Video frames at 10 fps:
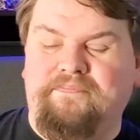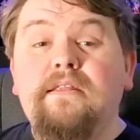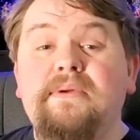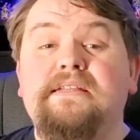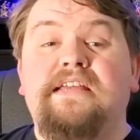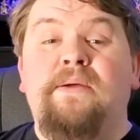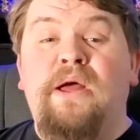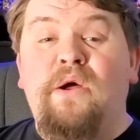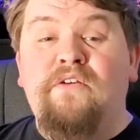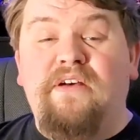In the meantime,
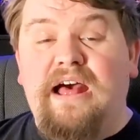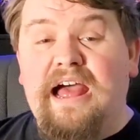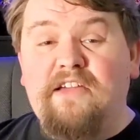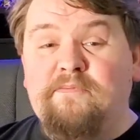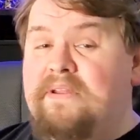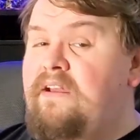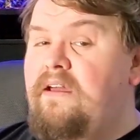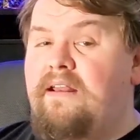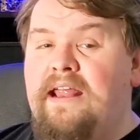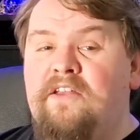however, I've been
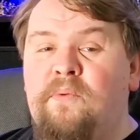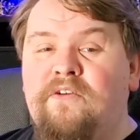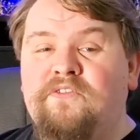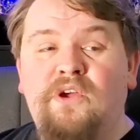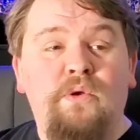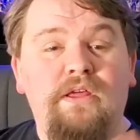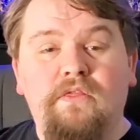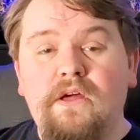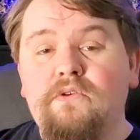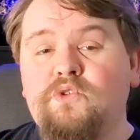Grand Moff Tony.
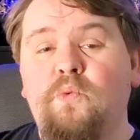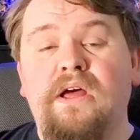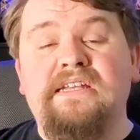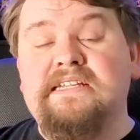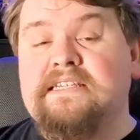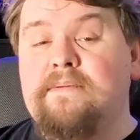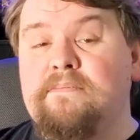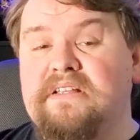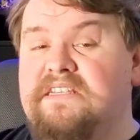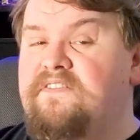Those were
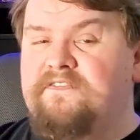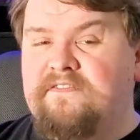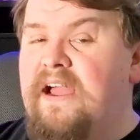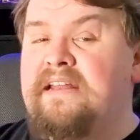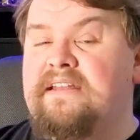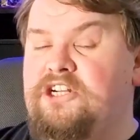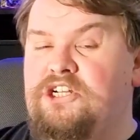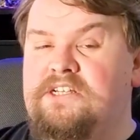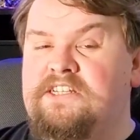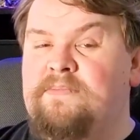December's fine
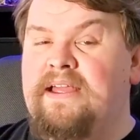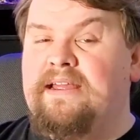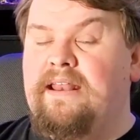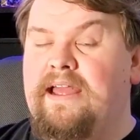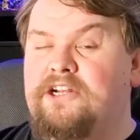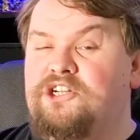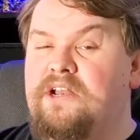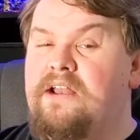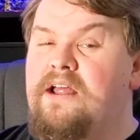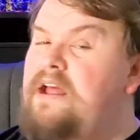additions to my
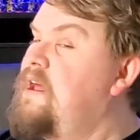collection.